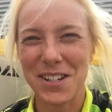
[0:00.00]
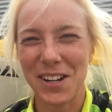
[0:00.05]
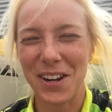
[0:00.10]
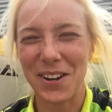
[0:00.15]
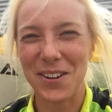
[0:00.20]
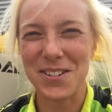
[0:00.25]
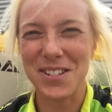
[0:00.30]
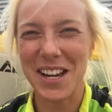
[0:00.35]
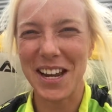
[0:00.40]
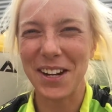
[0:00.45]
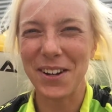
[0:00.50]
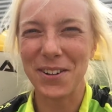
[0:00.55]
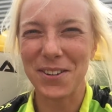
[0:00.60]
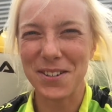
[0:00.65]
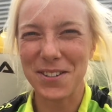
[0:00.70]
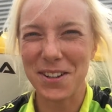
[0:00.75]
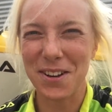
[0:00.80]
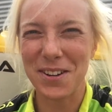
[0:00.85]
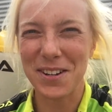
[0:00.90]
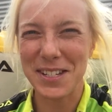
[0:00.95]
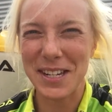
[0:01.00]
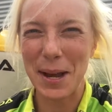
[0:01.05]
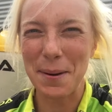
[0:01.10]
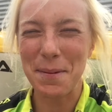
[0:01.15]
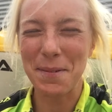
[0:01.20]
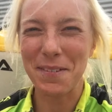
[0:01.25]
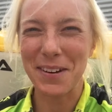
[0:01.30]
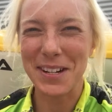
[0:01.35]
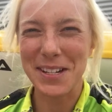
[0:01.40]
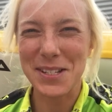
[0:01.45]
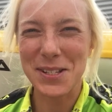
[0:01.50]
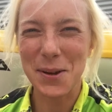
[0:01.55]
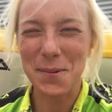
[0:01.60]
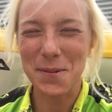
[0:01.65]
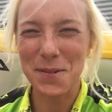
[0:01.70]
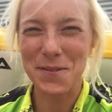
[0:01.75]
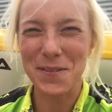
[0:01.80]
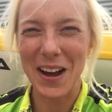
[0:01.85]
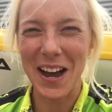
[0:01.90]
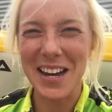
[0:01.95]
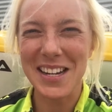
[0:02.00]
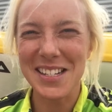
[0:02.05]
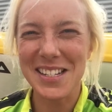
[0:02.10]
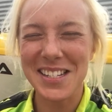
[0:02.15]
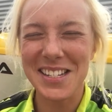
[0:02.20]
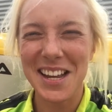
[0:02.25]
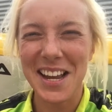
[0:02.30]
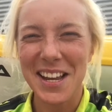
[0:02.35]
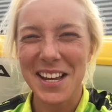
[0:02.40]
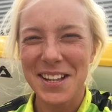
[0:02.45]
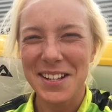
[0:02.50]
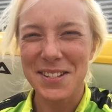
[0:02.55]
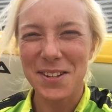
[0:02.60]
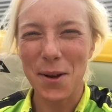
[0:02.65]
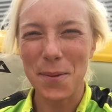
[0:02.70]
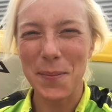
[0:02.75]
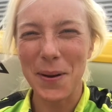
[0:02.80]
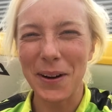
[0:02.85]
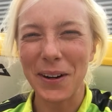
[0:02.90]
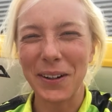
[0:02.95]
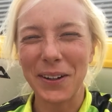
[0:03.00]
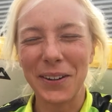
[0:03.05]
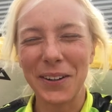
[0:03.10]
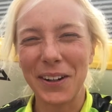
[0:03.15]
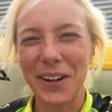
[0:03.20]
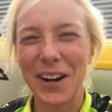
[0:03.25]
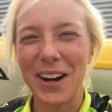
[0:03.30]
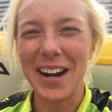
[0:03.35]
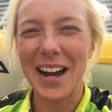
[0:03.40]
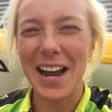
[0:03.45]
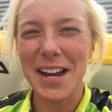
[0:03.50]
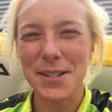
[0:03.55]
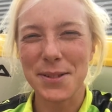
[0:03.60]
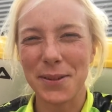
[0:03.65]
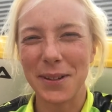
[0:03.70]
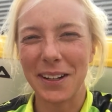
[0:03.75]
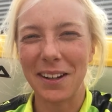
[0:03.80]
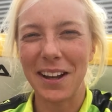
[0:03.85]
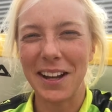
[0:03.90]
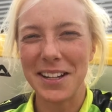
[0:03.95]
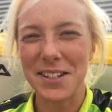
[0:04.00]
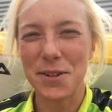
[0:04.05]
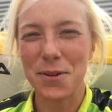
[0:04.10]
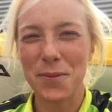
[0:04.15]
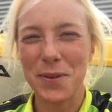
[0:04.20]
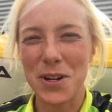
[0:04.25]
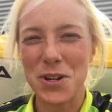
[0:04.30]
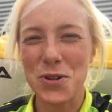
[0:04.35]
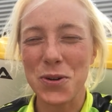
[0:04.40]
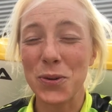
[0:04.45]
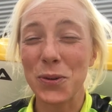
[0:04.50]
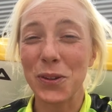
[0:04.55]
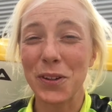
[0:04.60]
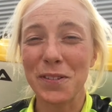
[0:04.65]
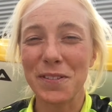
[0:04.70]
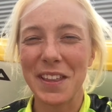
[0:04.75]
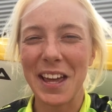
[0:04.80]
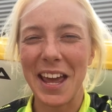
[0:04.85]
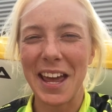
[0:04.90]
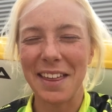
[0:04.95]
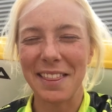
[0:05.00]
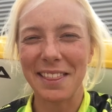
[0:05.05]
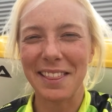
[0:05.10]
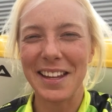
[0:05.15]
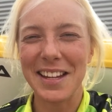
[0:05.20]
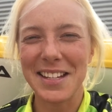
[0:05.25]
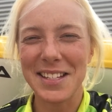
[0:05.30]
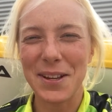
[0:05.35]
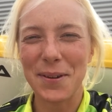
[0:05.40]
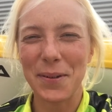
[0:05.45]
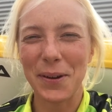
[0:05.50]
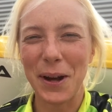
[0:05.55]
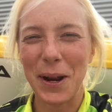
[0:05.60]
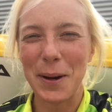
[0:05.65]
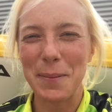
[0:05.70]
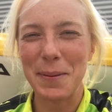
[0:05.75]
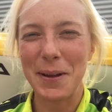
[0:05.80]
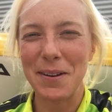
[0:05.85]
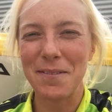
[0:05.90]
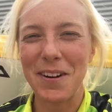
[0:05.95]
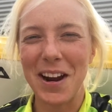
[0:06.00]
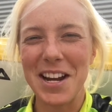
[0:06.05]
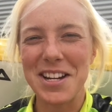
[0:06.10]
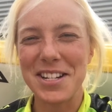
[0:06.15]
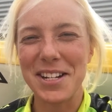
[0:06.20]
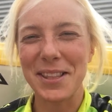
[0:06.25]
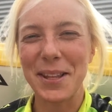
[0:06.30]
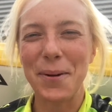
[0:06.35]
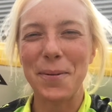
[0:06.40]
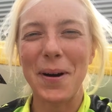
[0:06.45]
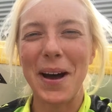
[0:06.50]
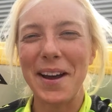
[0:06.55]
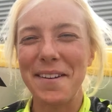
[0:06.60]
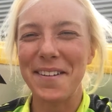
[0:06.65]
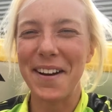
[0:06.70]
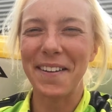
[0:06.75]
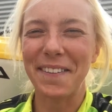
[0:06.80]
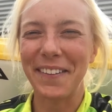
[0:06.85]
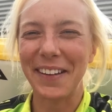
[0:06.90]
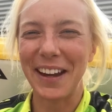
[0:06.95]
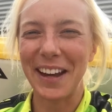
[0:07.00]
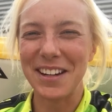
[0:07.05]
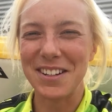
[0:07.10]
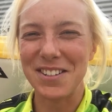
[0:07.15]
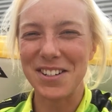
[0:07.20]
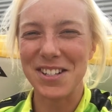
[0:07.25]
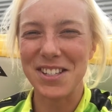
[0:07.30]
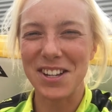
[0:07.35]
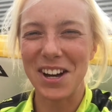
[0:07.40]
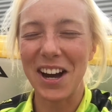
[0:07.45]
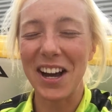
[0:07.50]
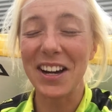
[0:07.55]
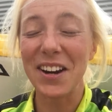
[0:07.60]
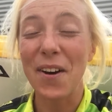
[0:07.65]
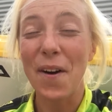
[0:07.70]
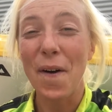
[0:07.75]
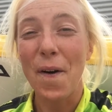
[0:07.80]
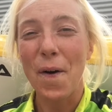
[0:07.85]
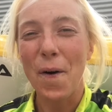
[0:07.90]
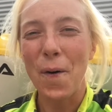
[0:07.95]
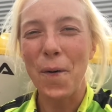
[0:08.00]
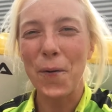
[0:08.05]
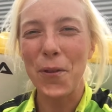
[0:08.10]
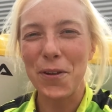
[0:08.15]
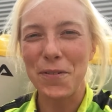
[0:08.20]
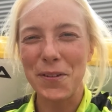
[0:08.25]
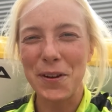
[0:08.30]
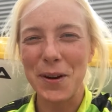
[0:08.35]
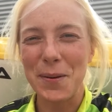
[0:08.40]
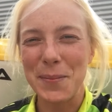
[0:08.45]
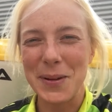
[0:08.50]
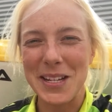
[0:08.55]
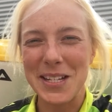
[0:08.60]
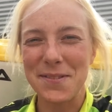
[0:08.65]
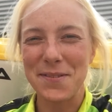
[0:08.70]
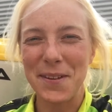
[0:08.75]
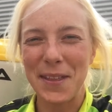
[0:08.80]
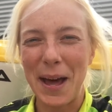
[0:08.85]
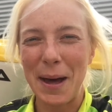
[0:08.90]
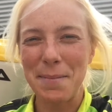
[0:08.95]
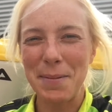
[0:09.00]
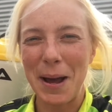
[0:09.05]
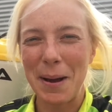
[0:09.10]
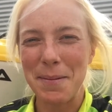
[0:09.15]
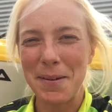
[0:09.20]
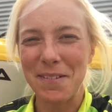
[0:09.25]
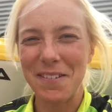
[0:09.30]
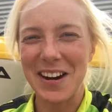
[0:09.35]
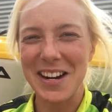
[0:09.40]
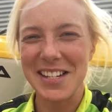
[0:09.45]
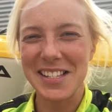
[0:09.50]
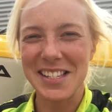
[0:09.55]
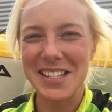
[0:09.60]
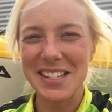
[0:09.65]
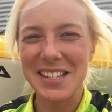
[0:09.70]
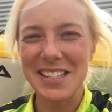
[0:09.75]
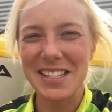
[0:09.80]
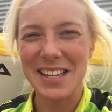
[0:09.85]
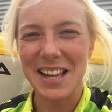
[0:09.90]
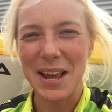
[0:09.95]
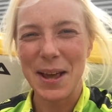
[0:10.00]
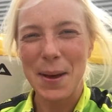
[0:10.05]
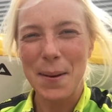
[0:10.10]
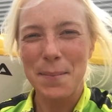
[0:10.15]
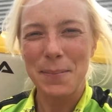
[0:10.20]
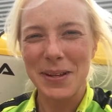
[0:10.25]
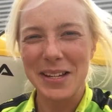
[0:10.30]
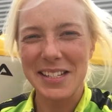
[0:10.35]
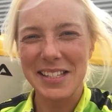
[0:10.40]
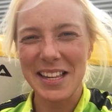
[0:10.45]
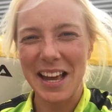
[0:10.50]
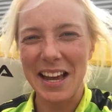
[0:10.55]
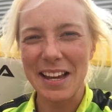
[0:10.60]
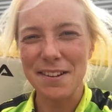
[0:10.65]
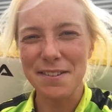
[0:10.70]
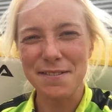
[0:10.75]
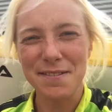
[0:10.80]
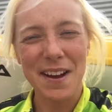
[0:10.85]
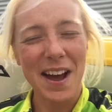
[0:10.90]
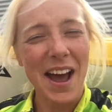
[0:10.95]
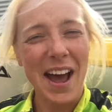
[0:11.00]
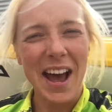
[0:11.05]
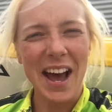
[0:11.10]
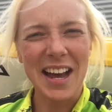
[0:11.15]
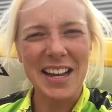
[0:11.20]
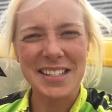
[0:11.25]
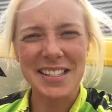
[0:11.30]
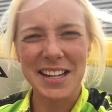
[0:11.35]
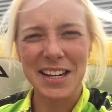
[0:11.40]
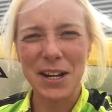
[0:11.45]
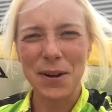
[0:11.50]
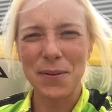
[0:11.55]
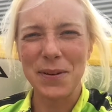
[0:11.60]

to Coast and God Zone is coming around super fast, so Barracuda Kayaks would like to wish all of the athletes who are going to be raging their way around the countryside all the very best for the upcoming races. Be safe, ask any